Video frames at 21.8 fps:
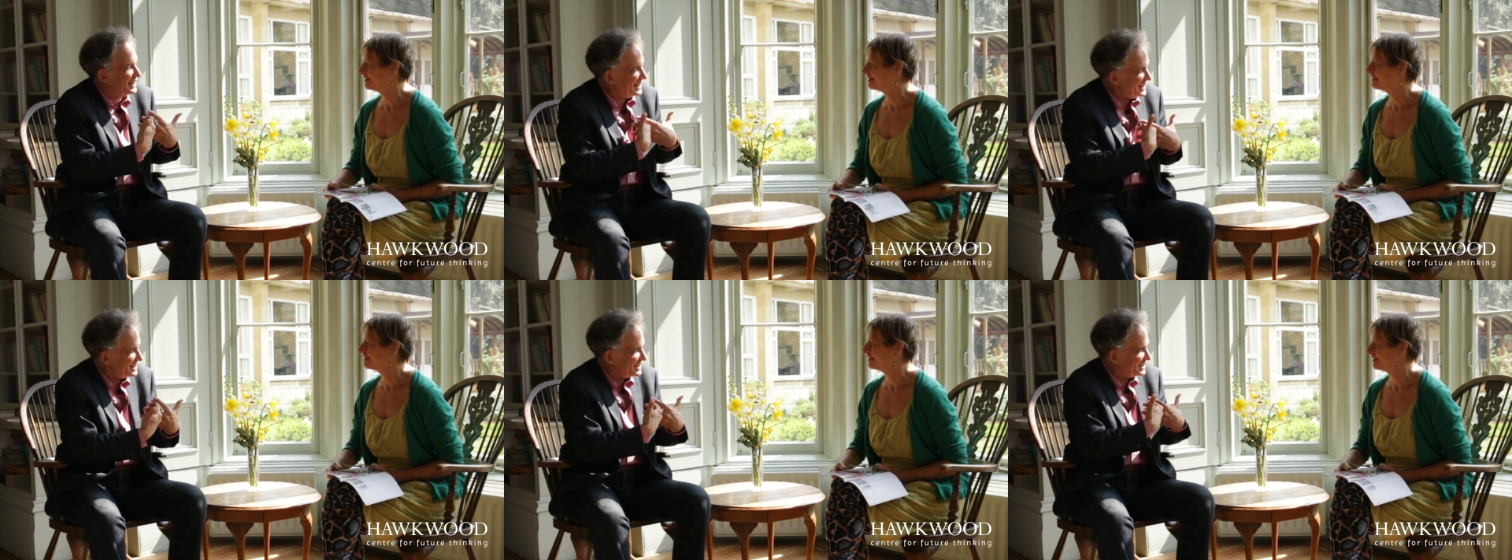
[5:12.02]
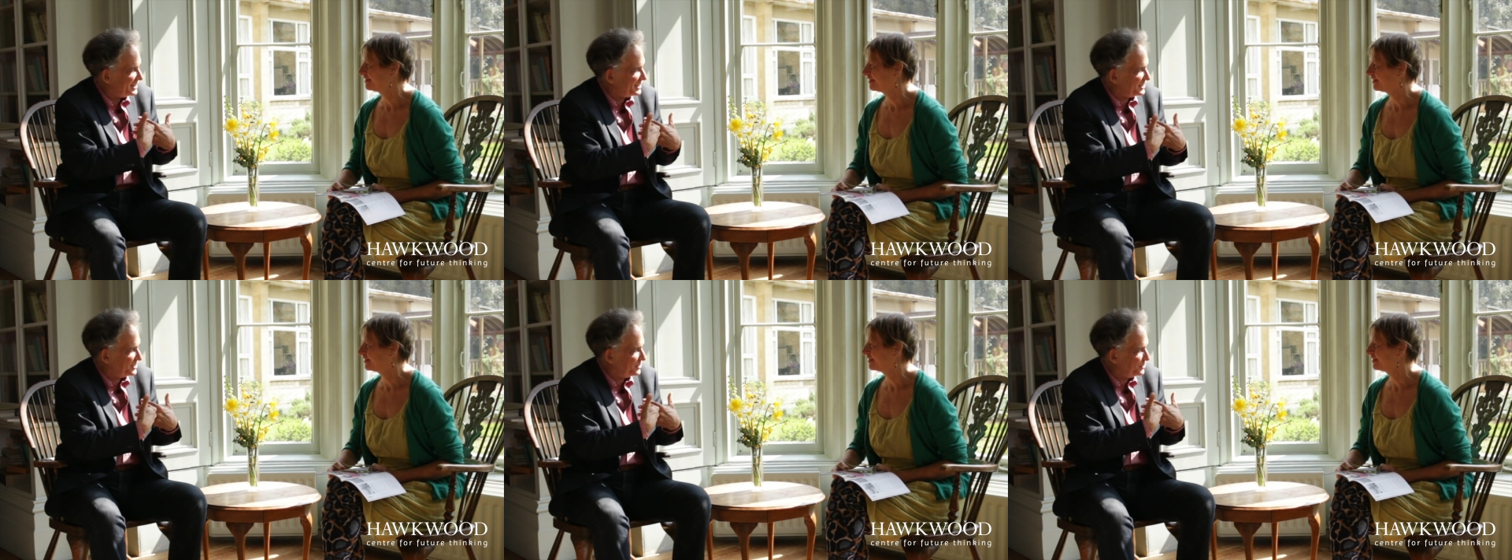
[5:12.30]
key
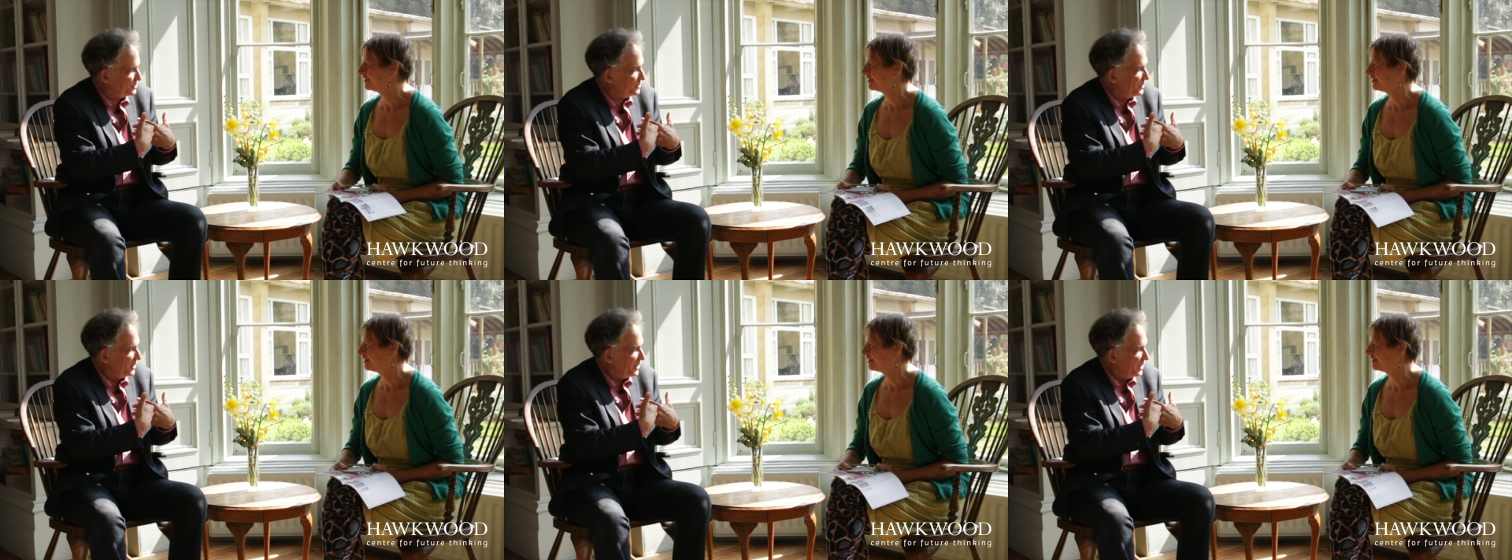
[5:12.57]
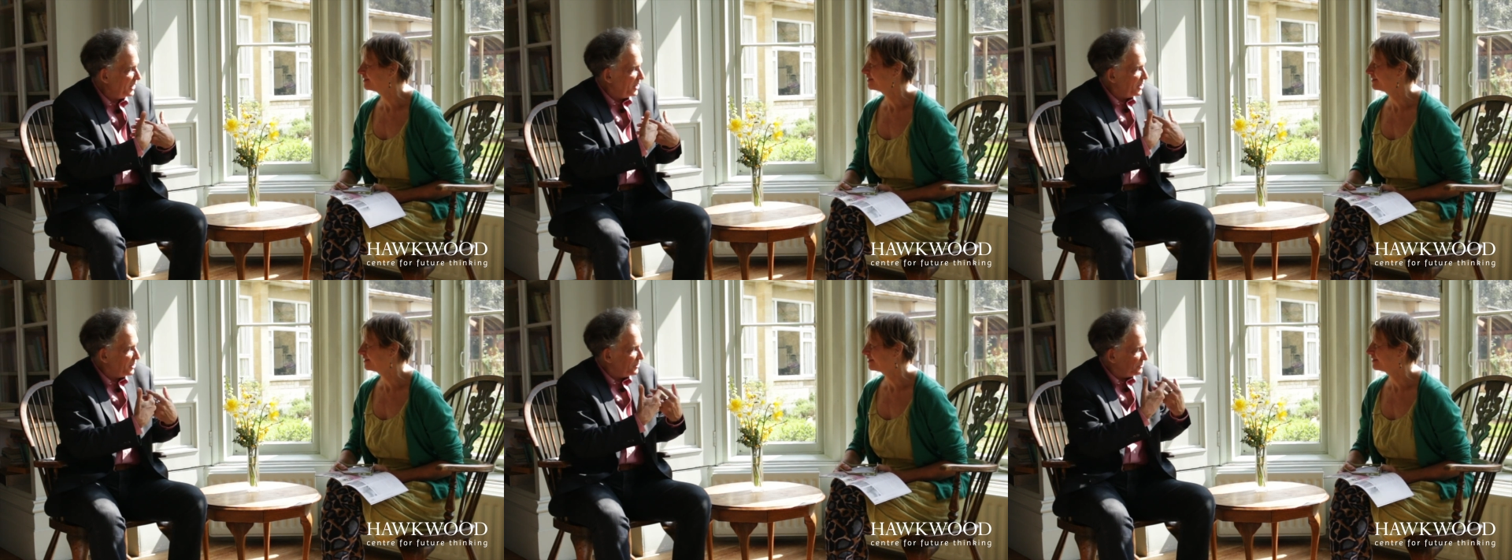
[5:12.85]
is to
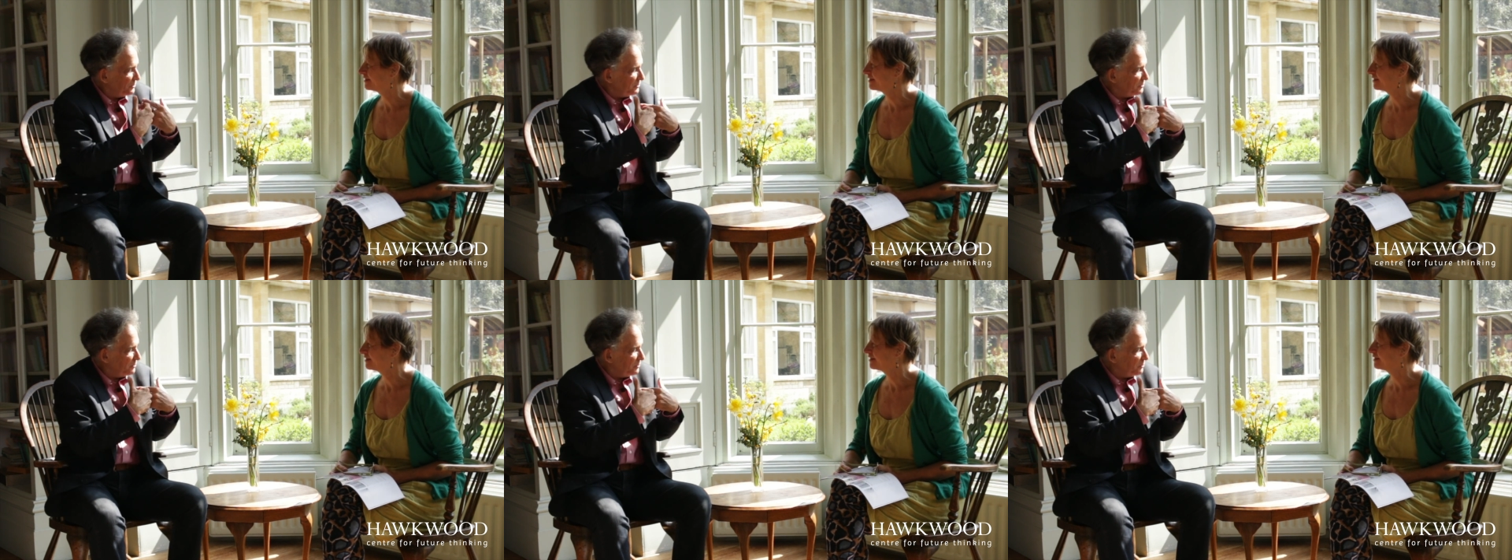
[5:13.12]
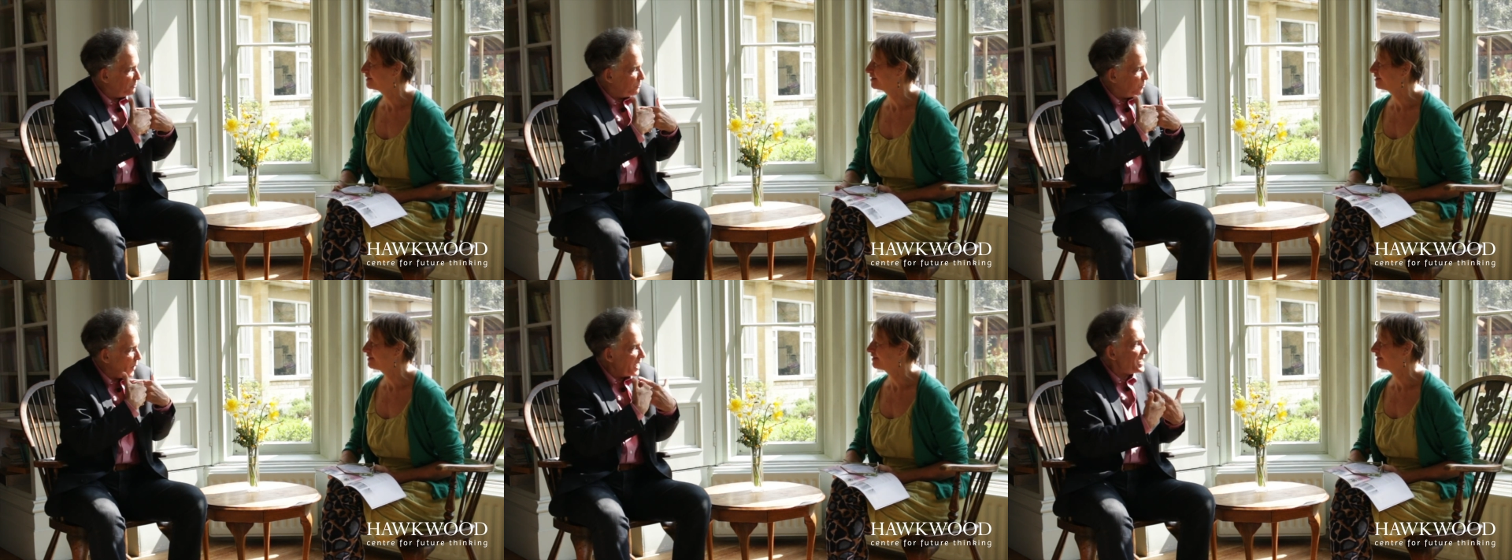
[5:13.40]

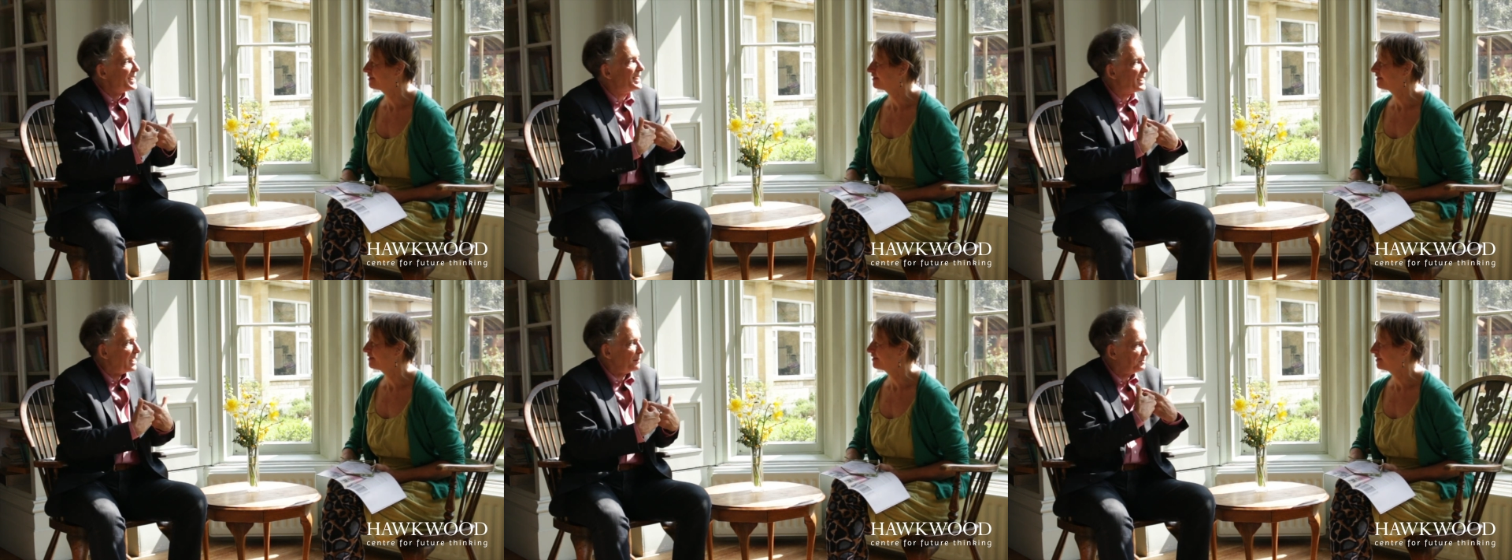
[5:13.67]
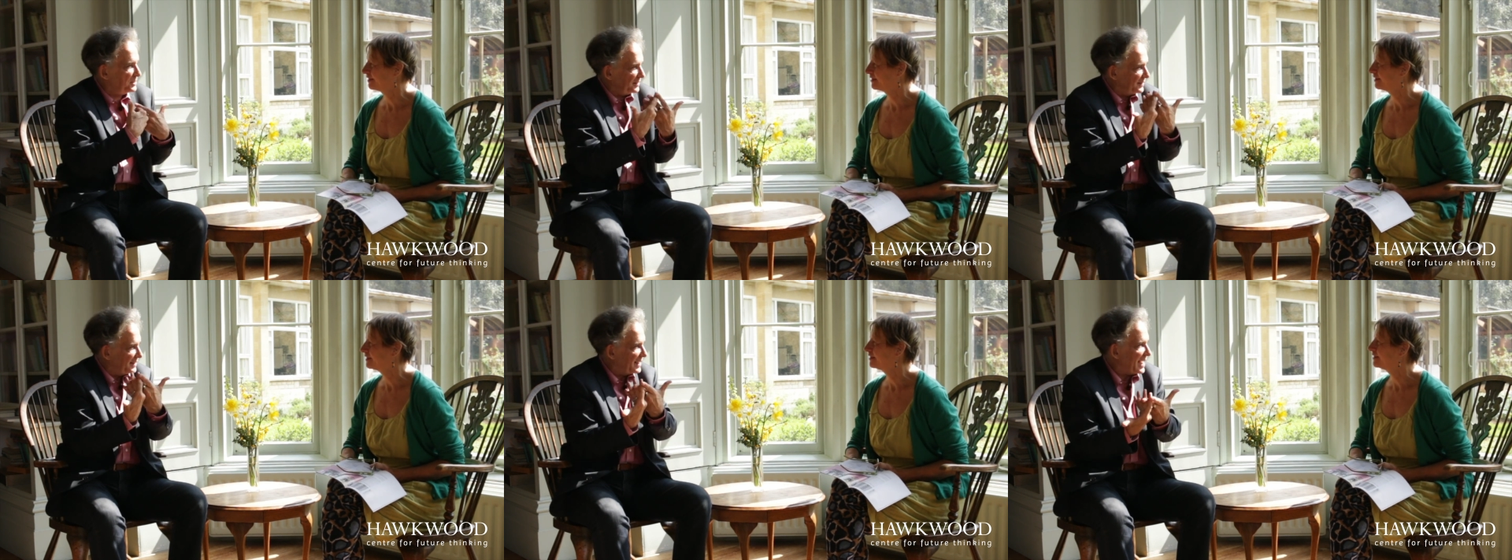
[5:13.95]
wake
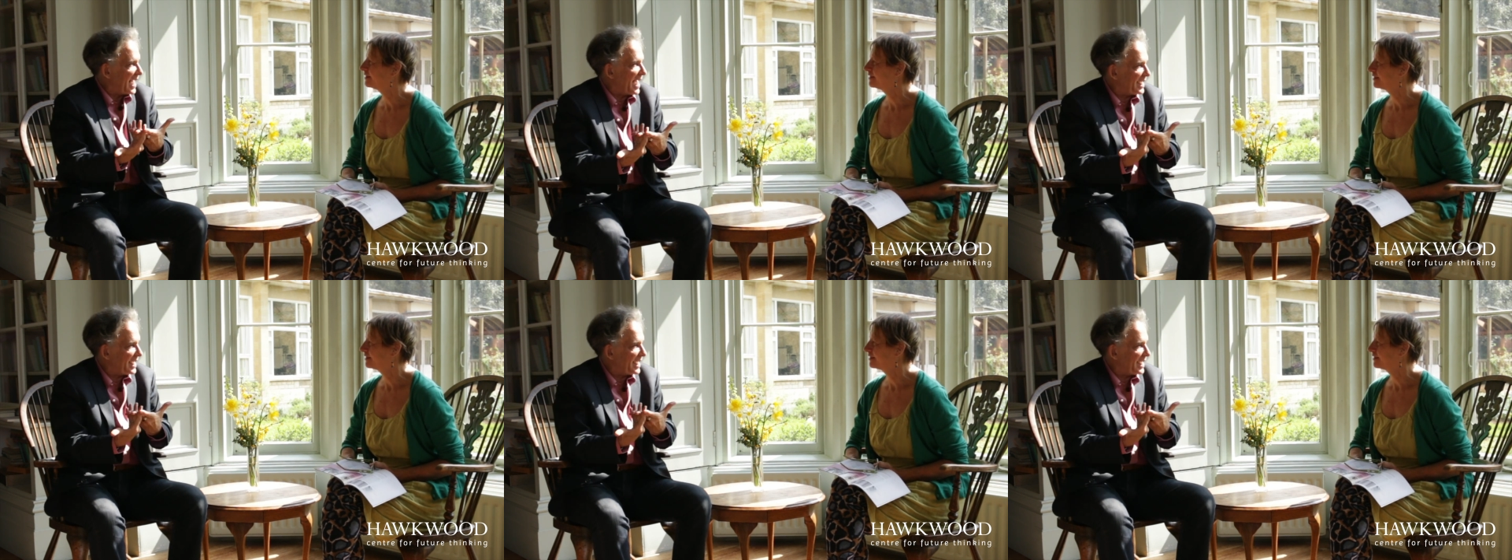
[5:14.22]
up to the